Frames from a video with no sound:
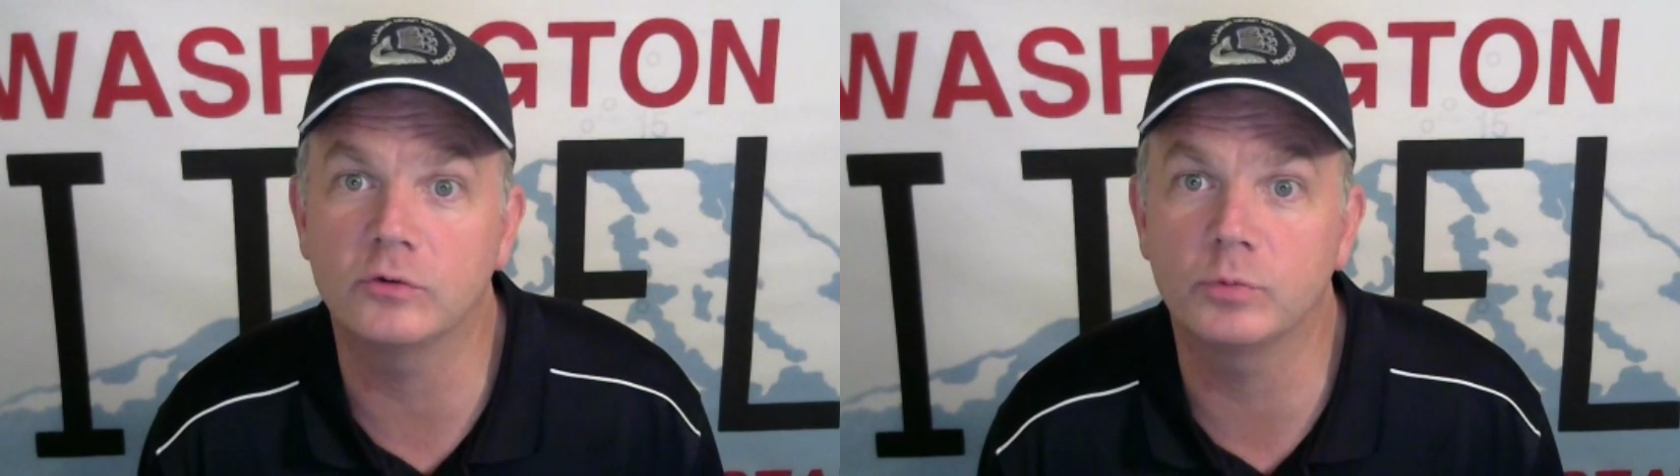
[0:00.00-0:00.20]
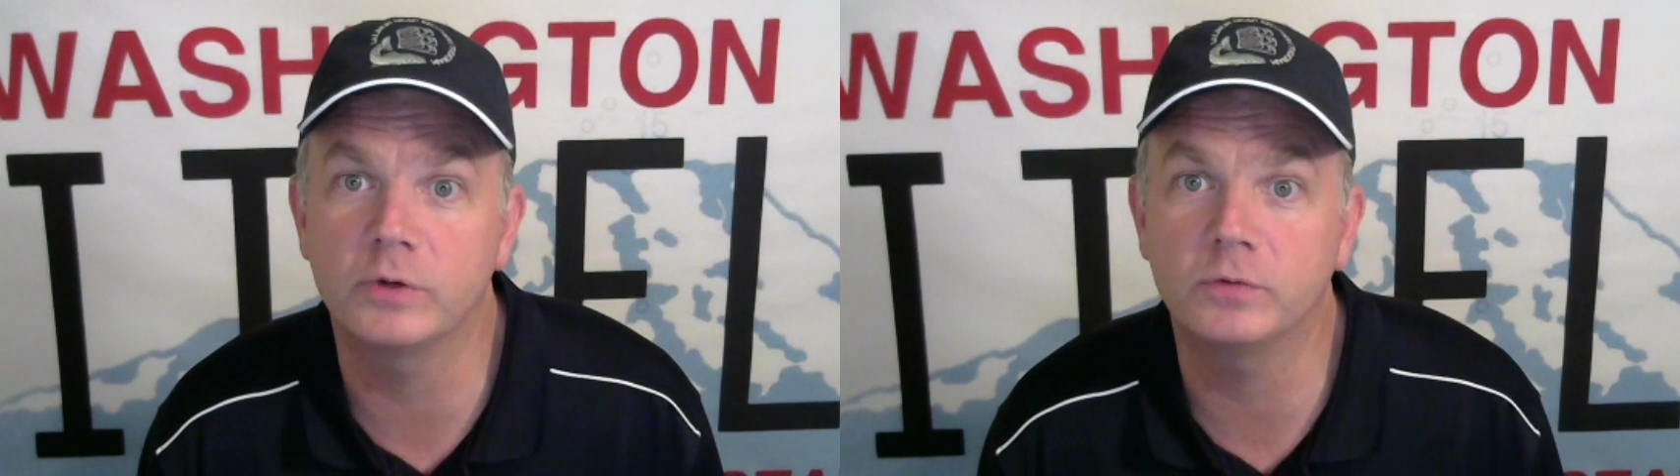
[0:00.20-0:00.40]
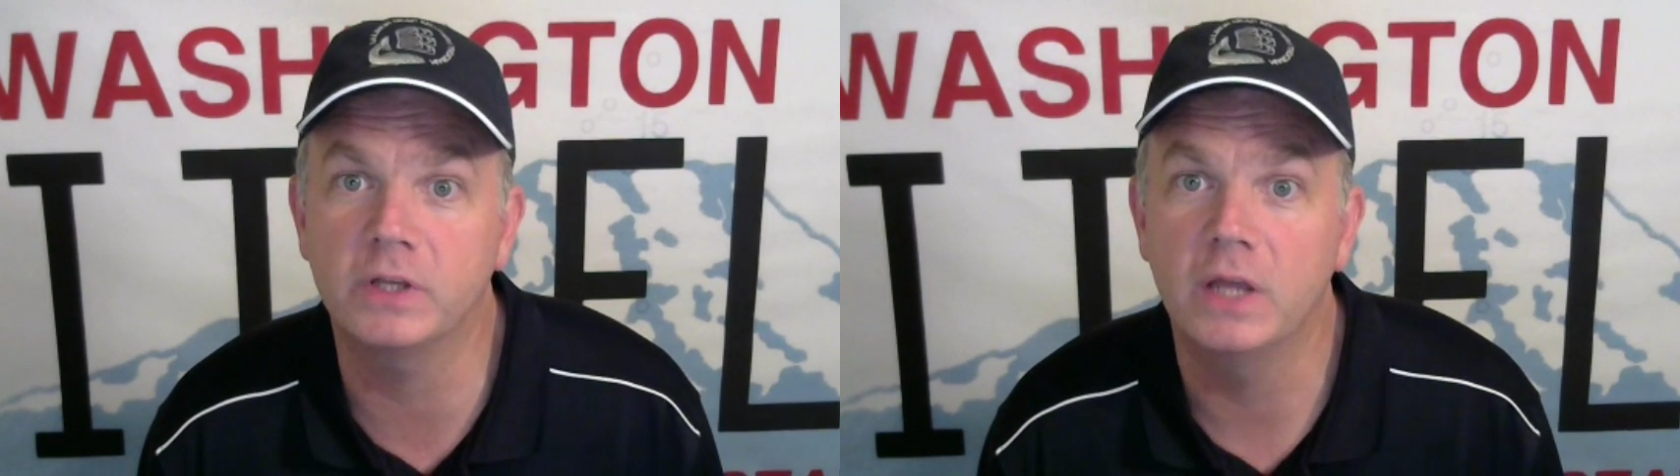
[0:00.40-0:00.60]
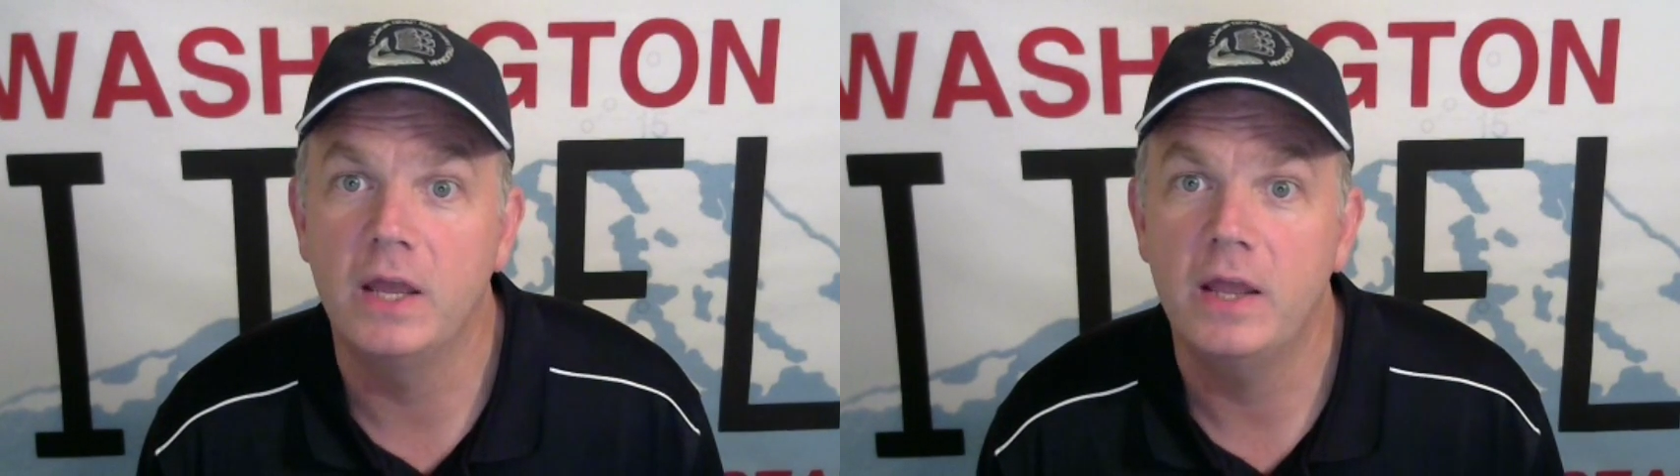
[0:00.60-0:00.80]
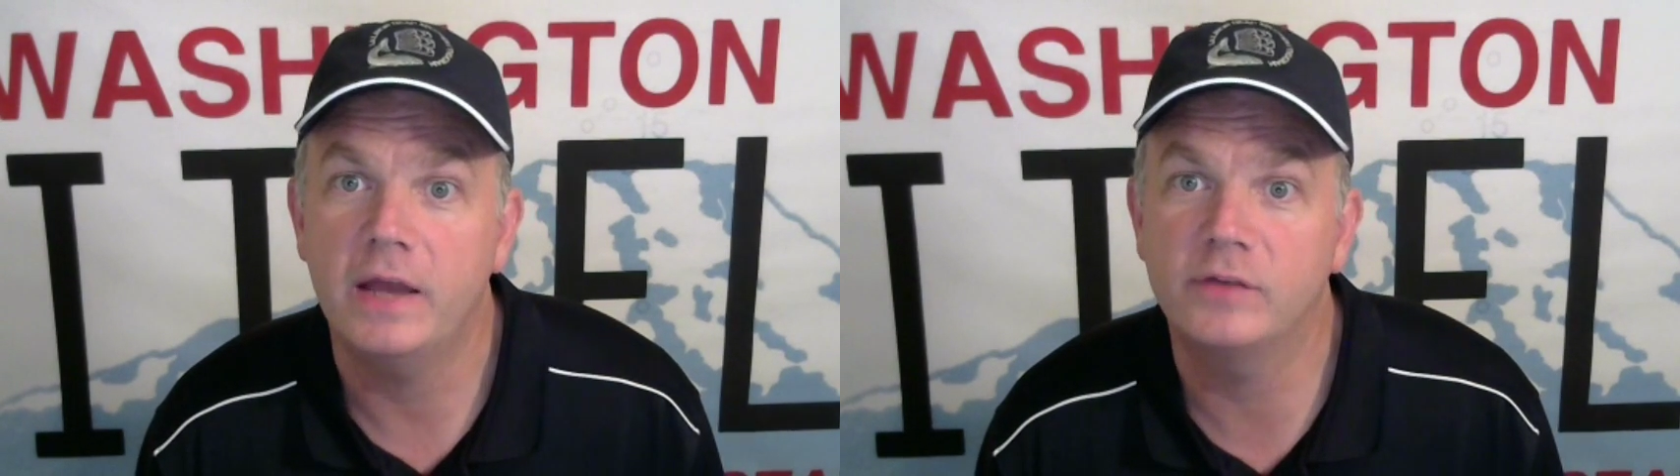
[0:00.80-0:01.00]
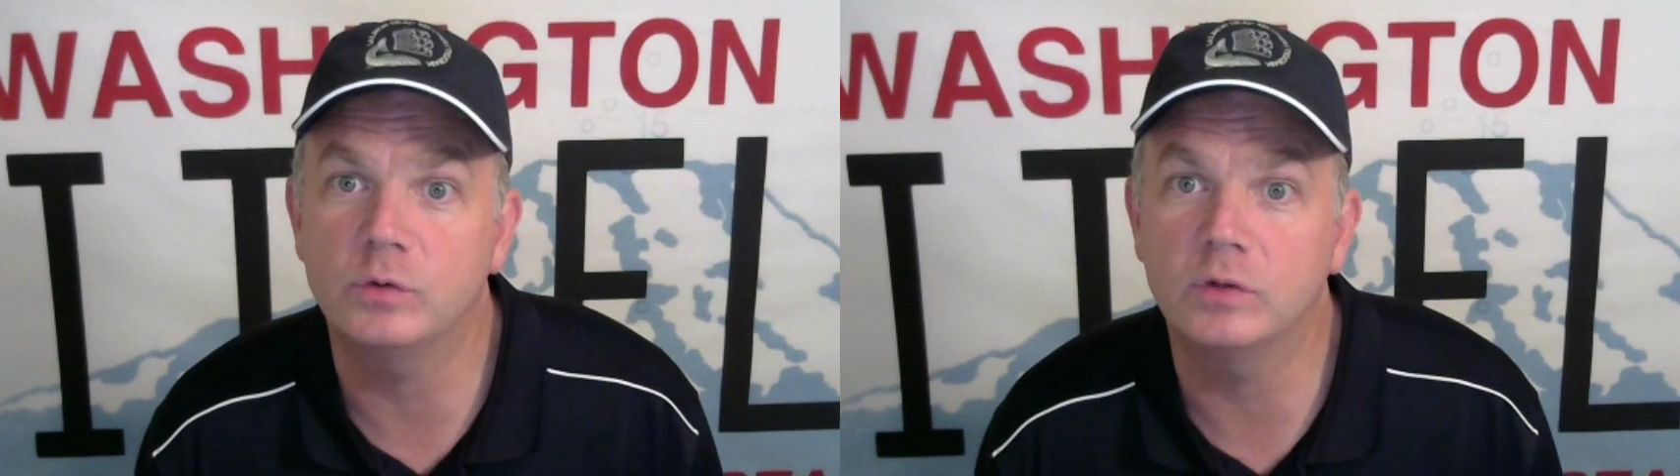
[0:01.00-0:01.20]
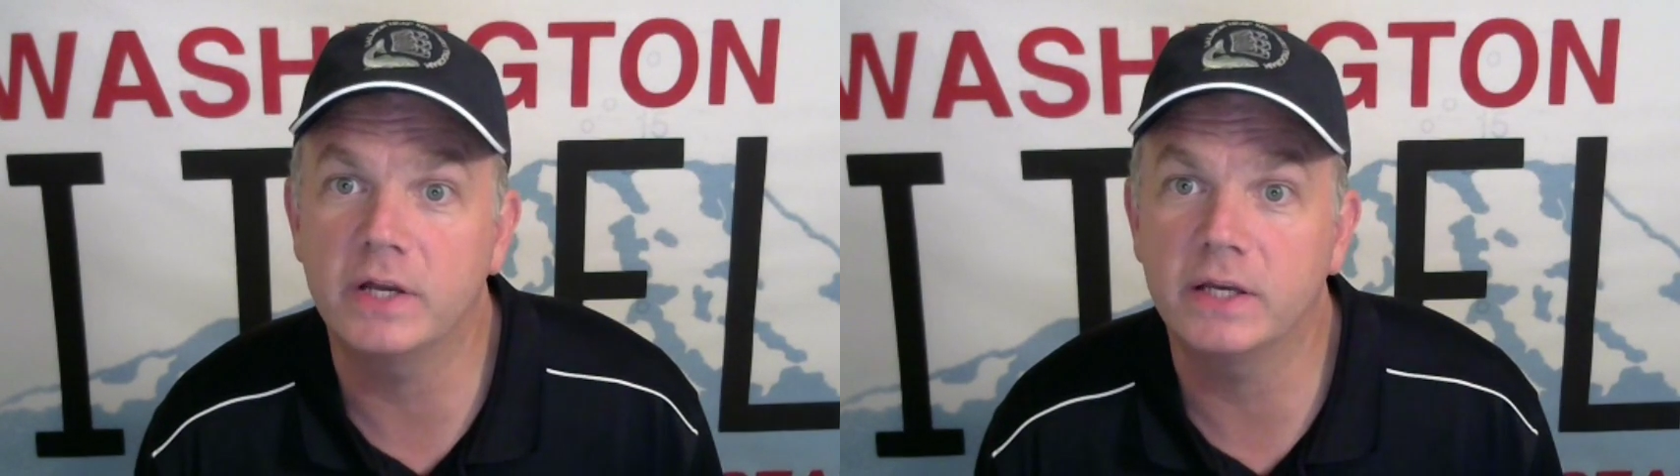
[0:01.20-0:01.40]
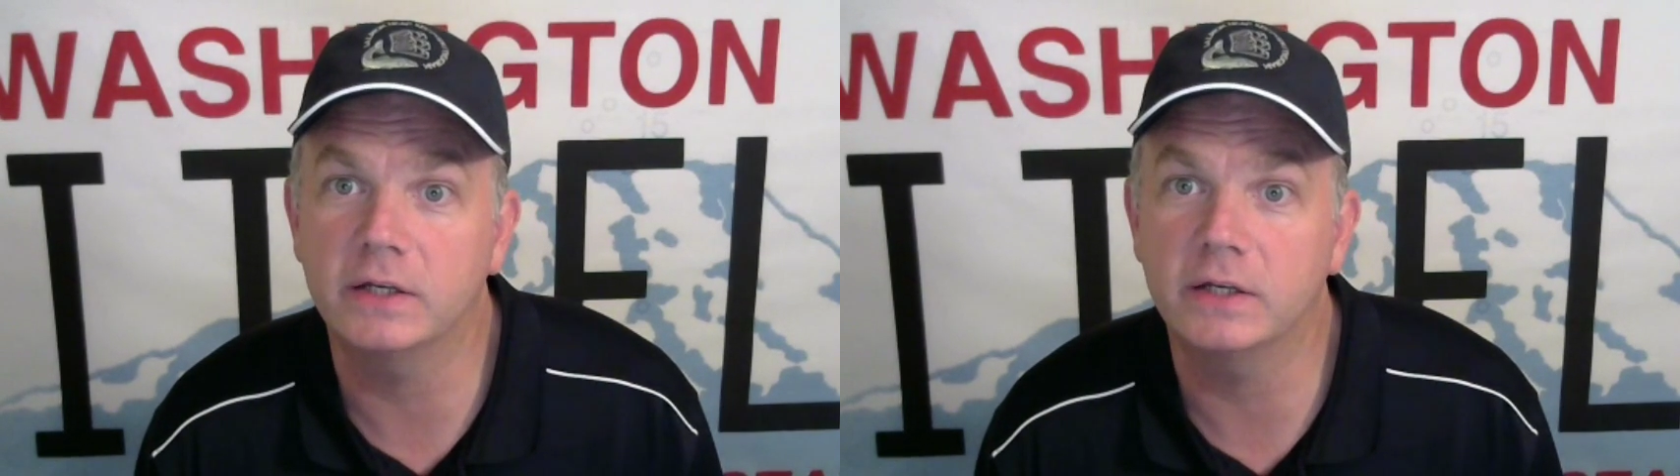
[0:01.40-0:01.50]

briefly as you'd like,